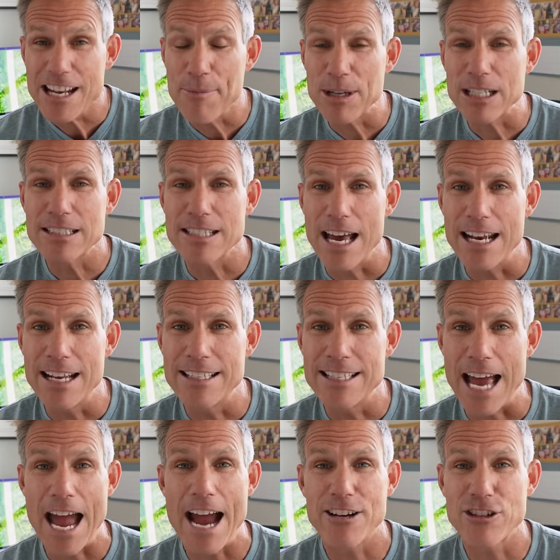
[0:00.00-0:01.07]
I'm excited
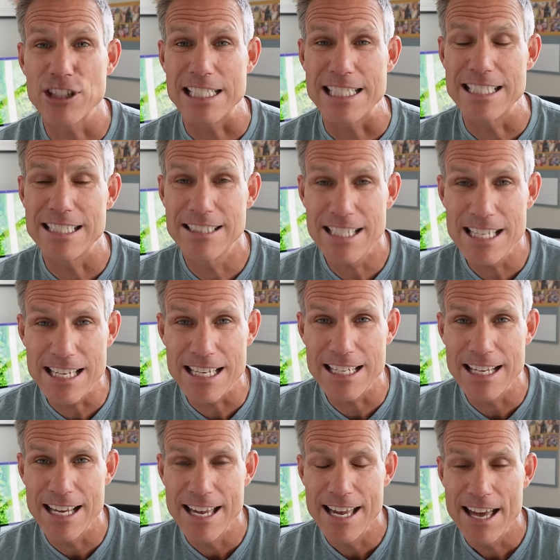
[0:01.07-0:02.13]
to actually
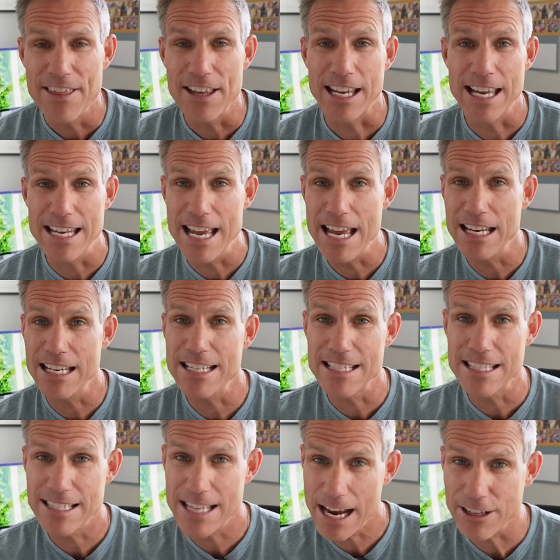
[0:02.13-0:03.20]
see the Canadian
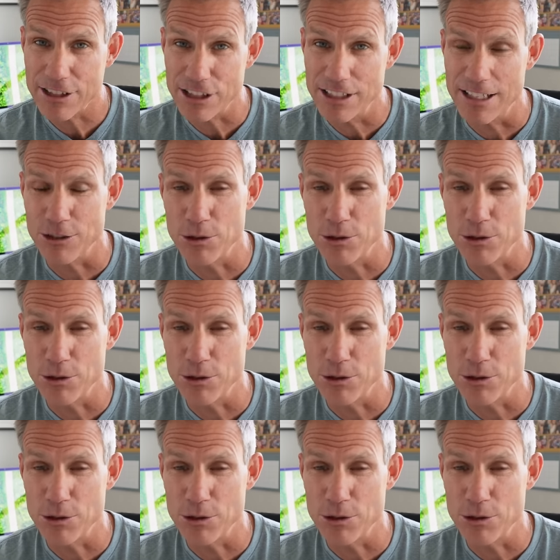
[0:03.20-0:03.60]
section.